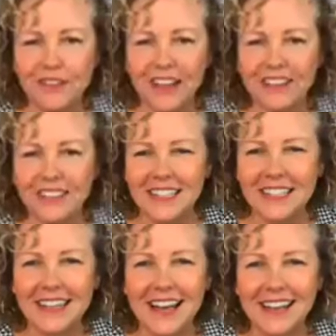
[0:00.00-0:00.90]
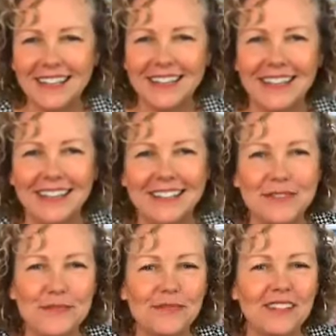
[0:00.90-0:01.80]
Valentina,
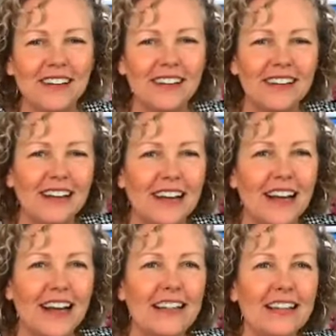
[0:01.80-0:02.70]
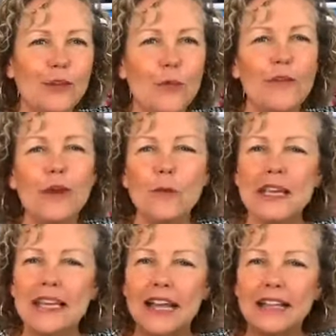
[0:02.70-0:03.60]
hey. I think the more that
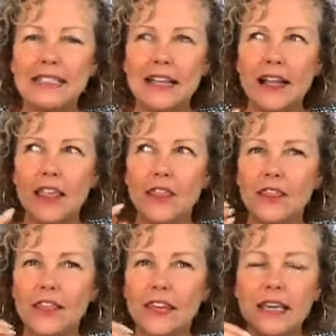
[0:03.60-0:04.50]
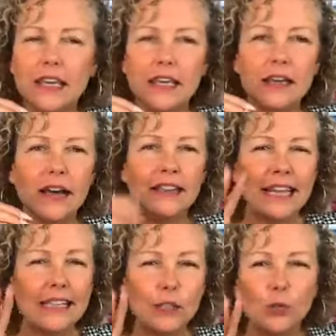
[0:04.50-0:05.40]
we get I
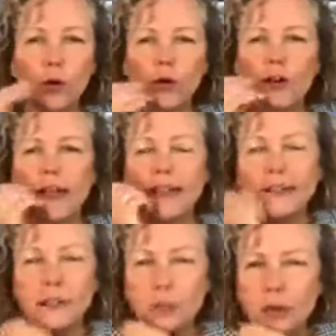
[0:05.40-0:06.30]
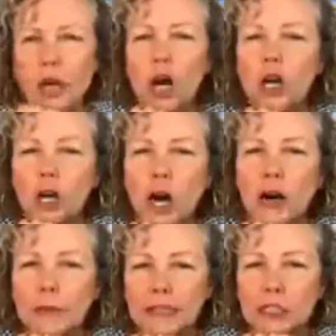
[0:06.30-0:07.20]
like this word,
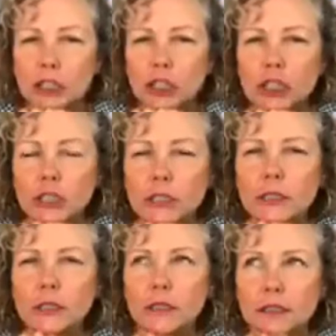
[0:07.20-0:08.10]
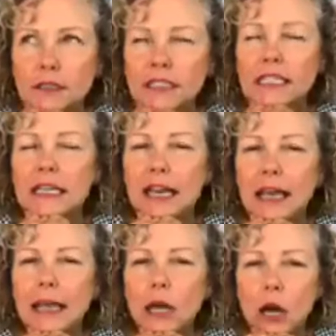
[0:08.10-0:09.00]
garbage.
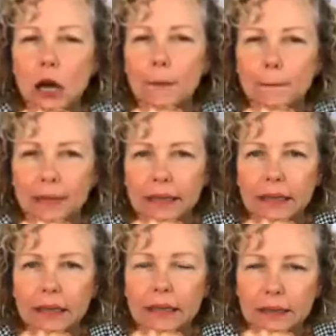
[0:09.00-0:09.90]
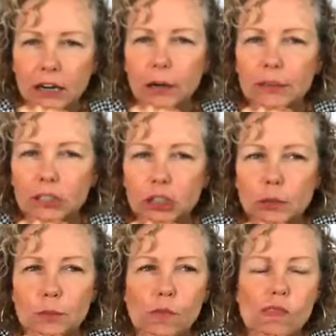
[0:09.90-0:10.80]
C-A-R-B, garbage.